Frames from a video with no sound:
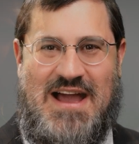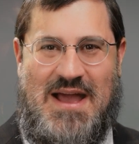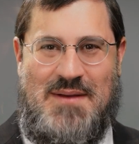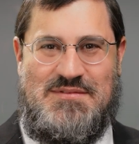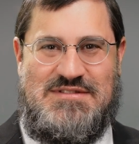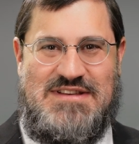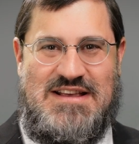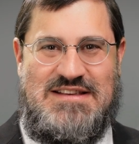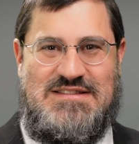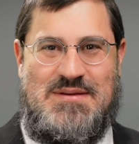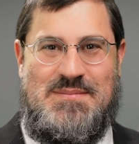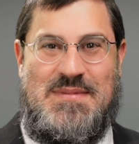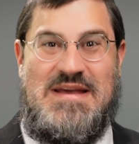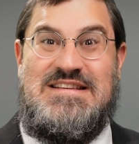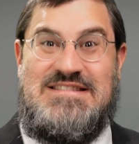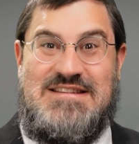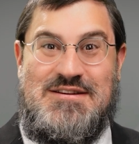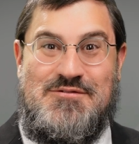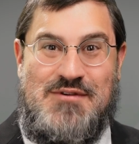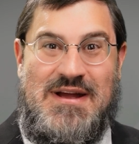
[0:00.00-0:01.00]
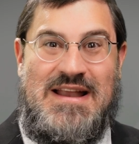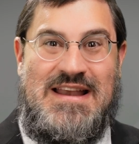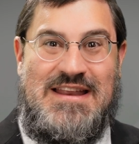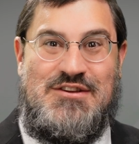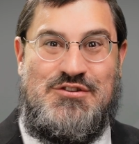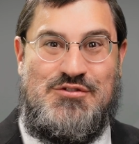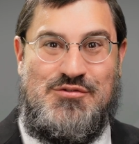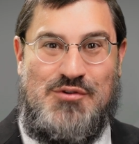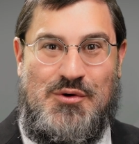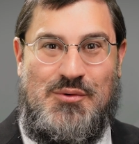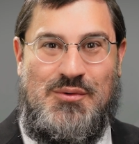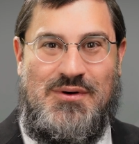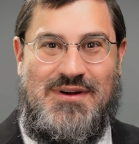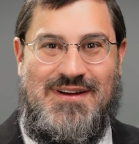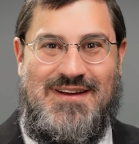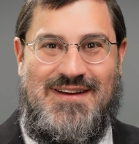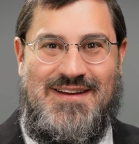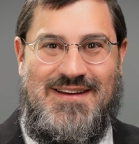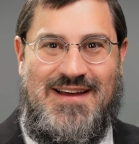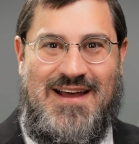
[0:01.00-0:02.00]
Chaim says to him, is it really true?
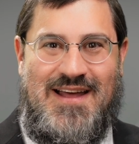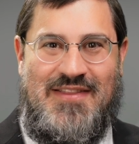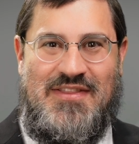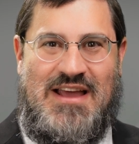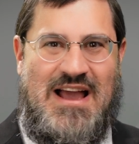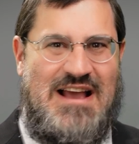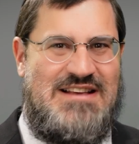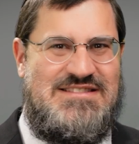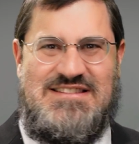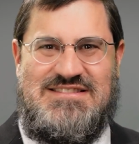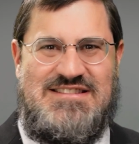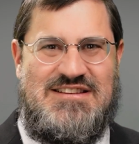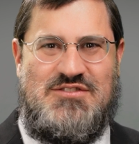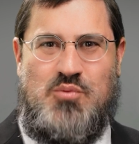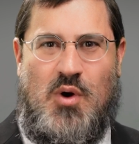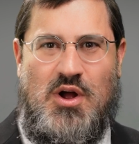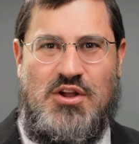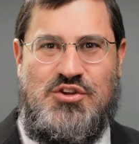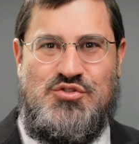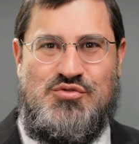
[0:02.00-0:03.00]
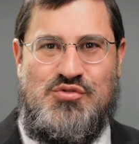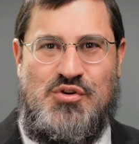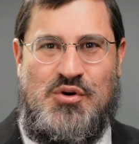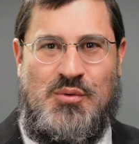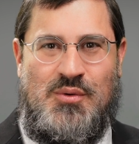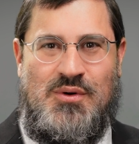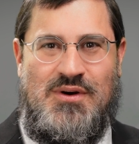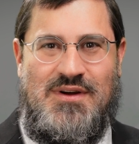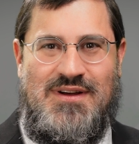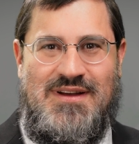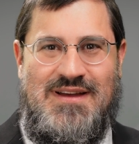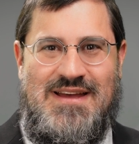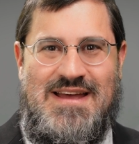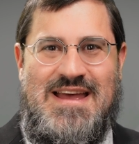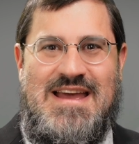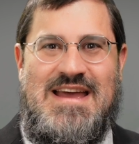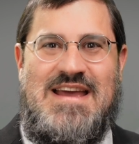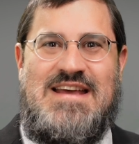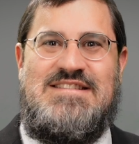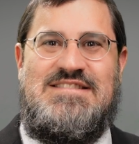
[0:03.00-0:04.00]
And the guy says, is what true?
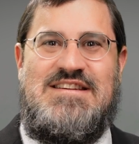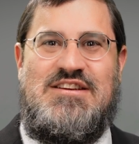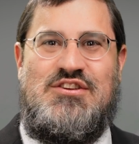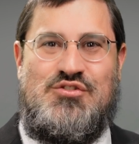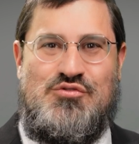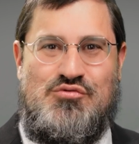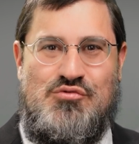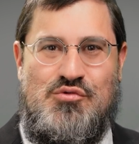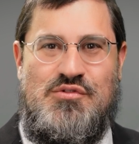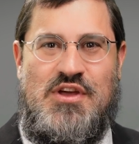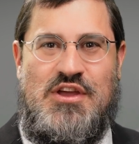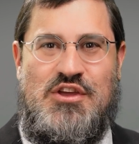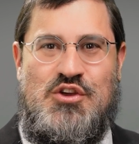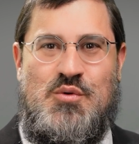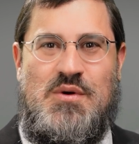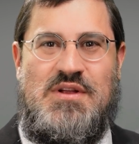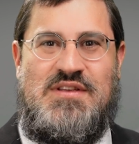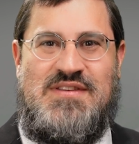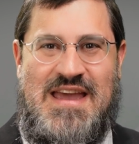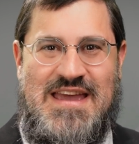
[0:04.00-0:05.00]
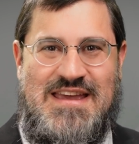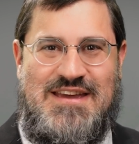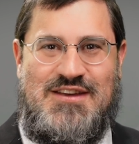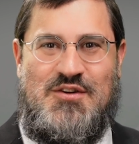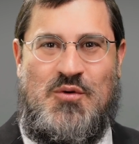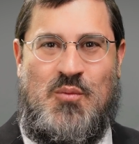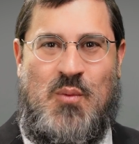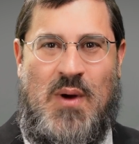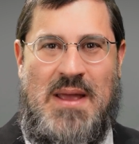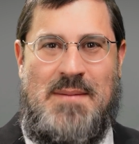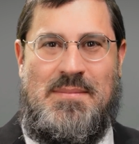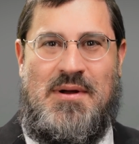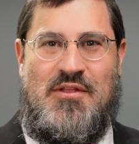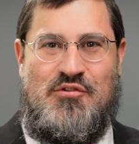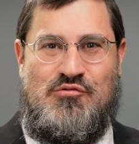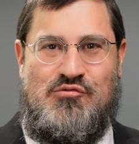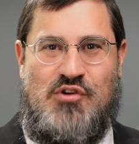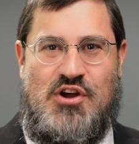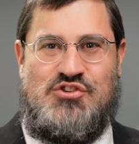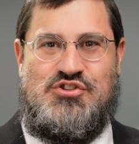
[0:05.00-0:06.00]
Is it true that you were taken away by the
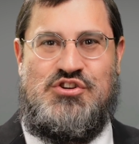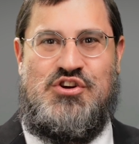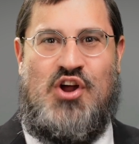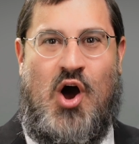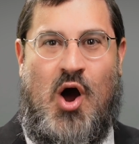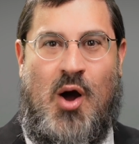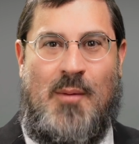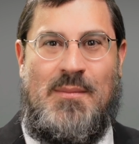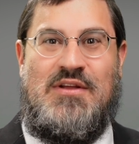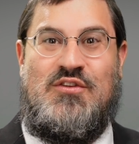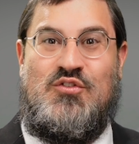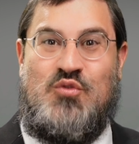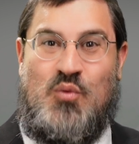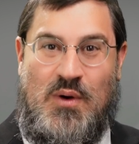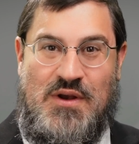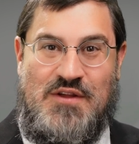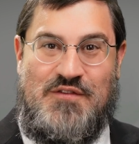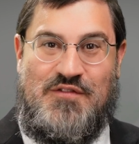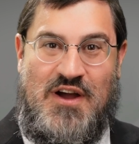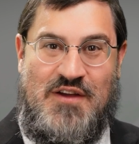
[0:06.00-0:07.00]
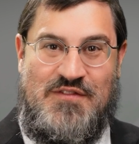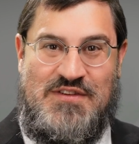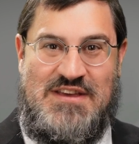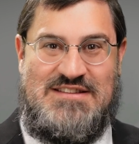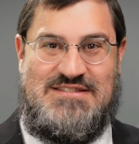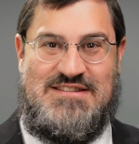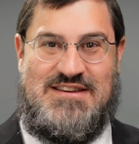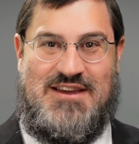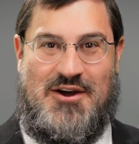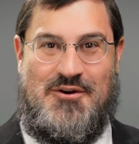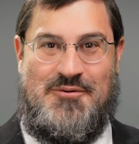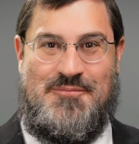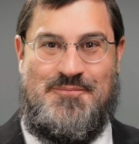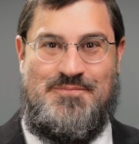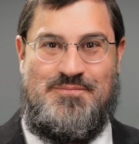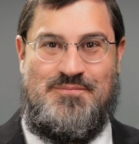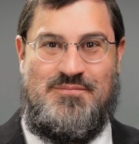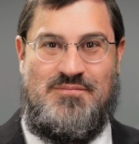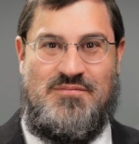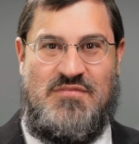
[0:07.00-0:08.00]
Russian army 25 years ago?
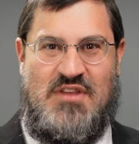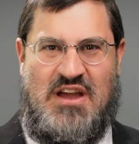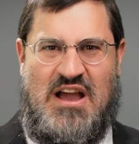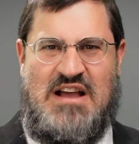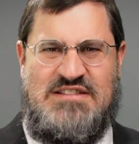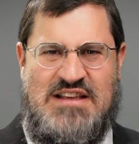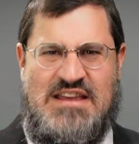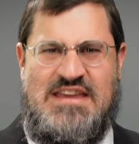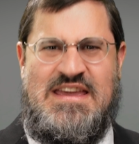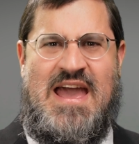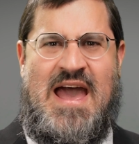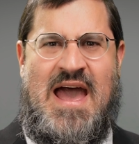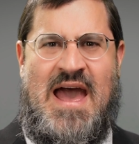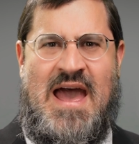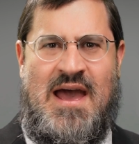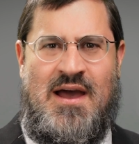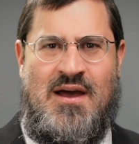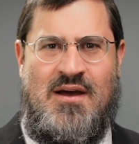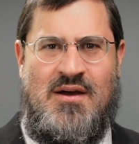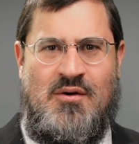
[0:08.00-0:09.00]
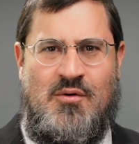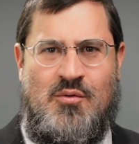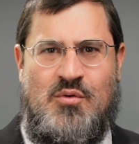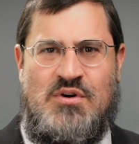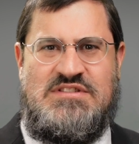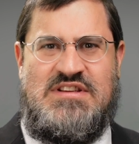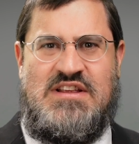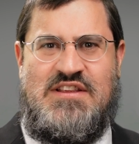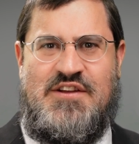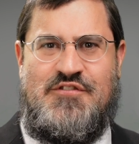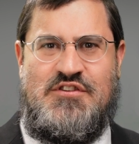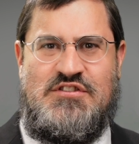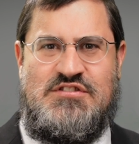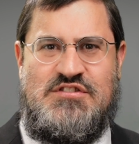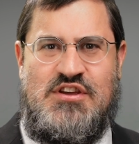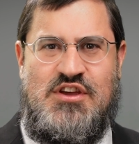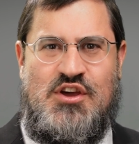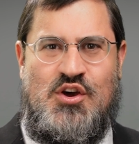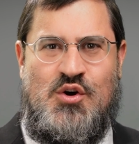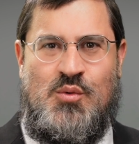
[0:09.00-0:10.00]
The guy's like, yeah, what's the difference
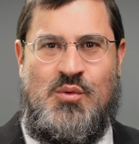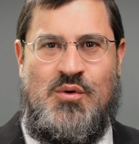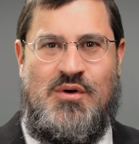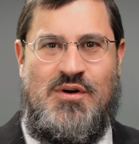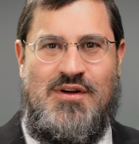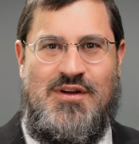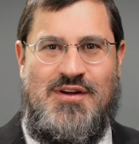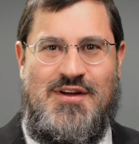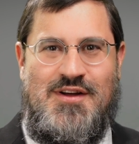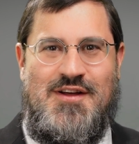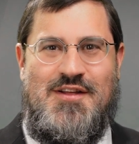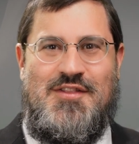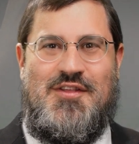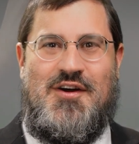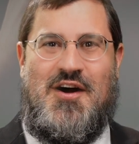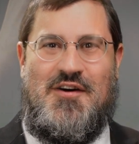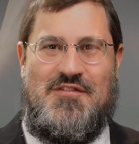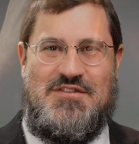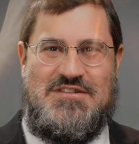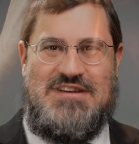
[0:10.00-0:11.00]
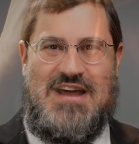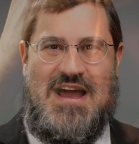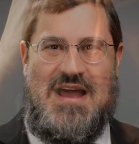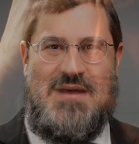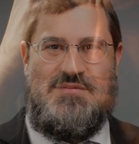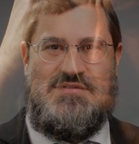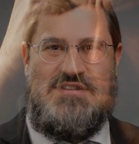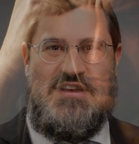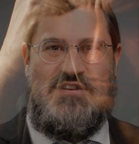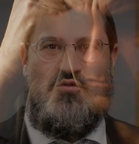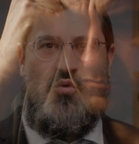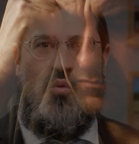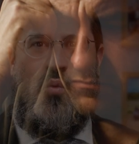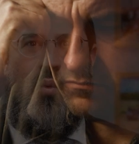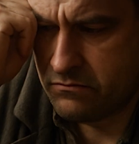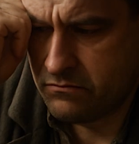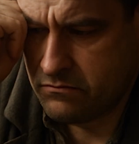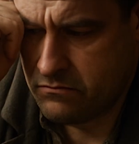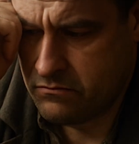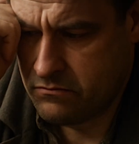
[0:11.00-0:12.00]
to you? The Chofetz Chaim says,
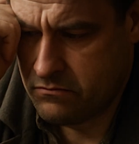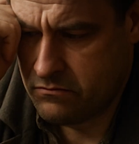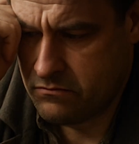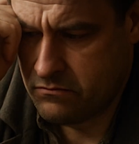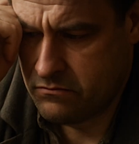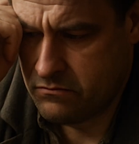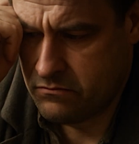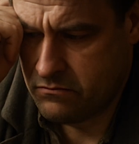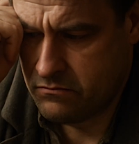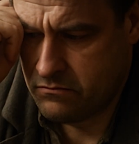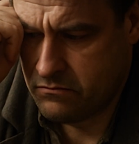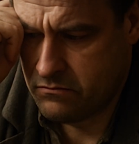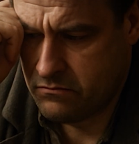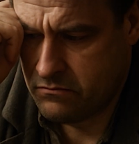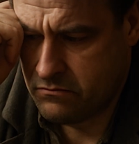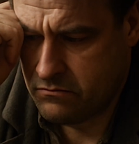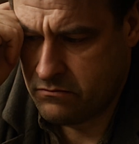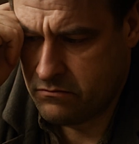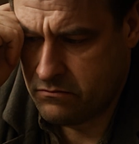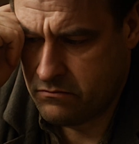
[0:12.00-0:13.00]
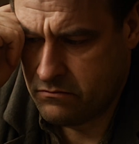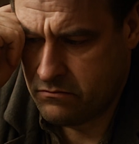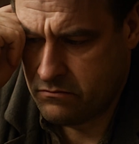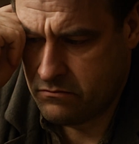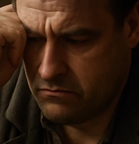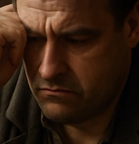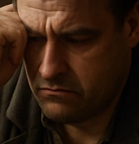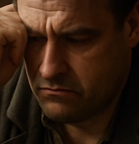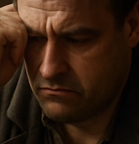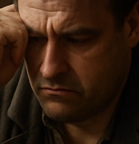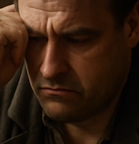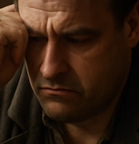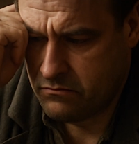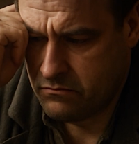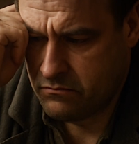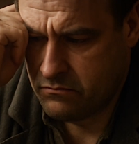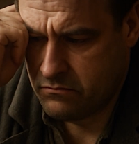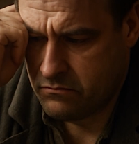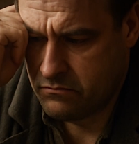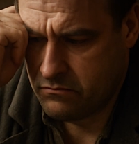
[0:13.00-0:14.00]
wow, I'm jealous of
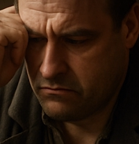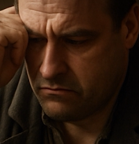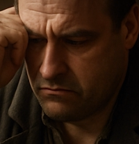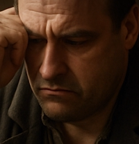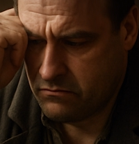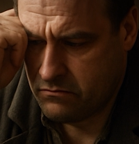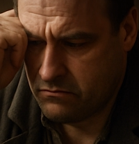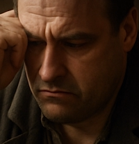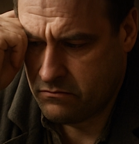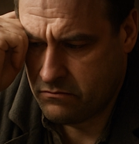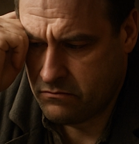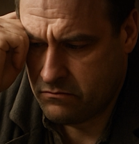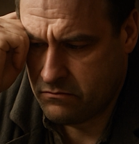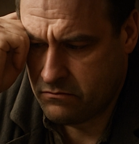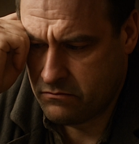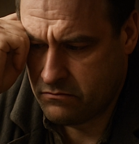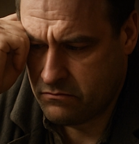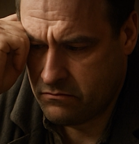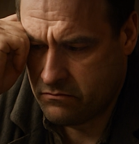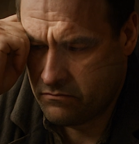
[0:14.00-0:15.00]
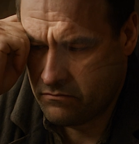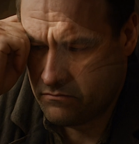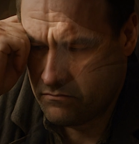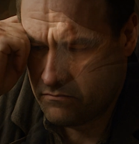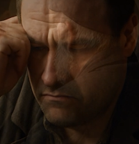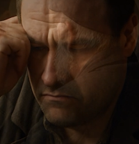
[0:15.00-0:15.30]
your Olam Haba. The